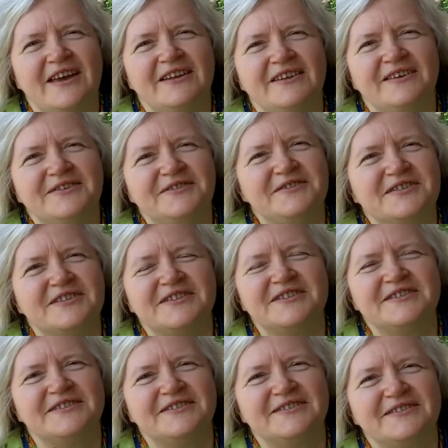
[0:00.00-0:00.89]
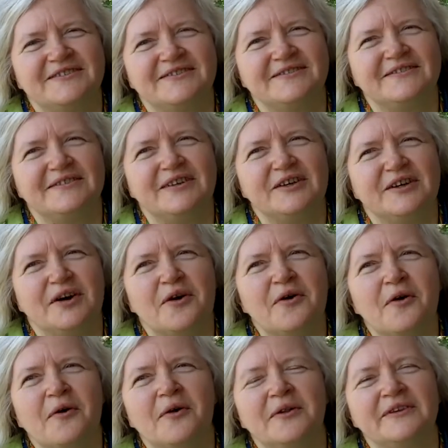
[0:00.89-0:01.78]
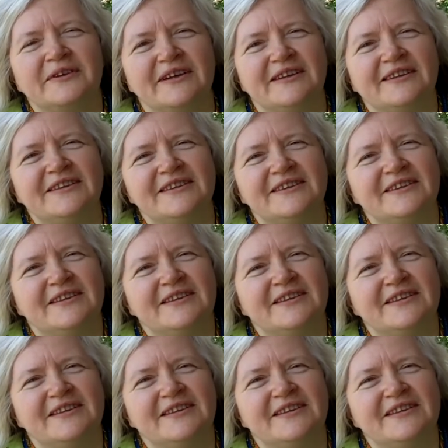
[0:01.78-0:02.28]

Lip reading: and you just hold it.